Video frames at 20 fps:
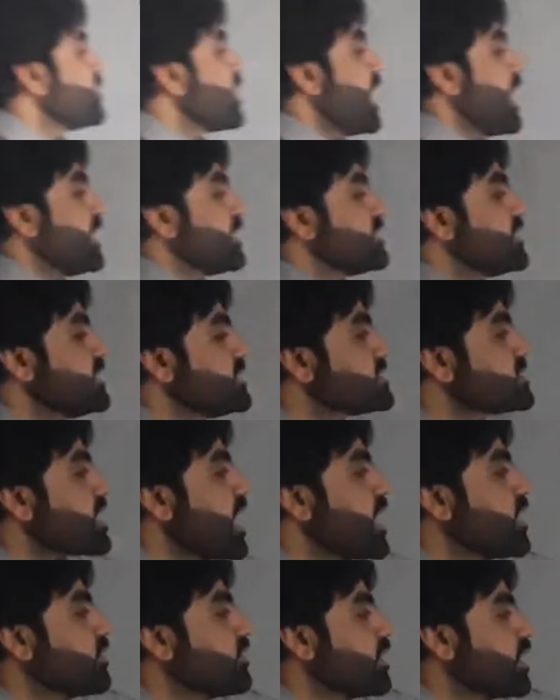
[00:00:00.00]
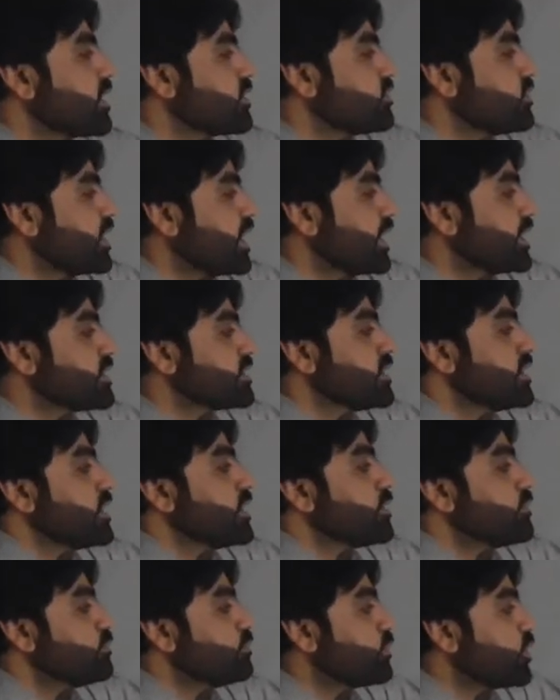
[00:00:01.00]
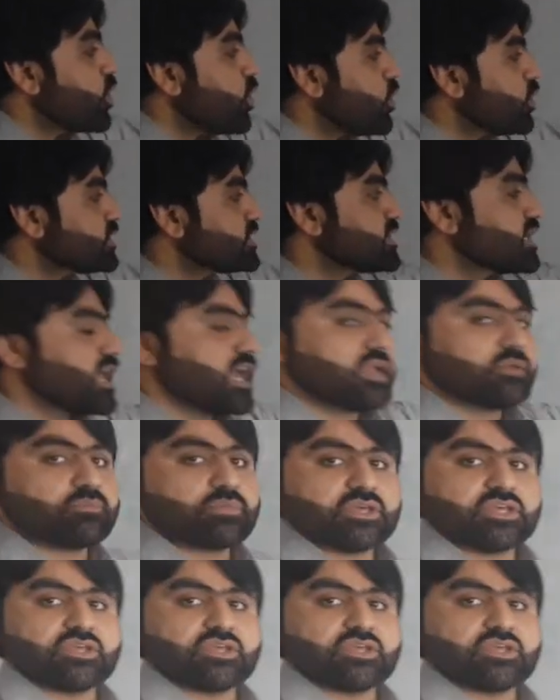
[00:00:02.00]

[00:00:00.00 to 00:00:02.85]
and this thioglycolate broth can be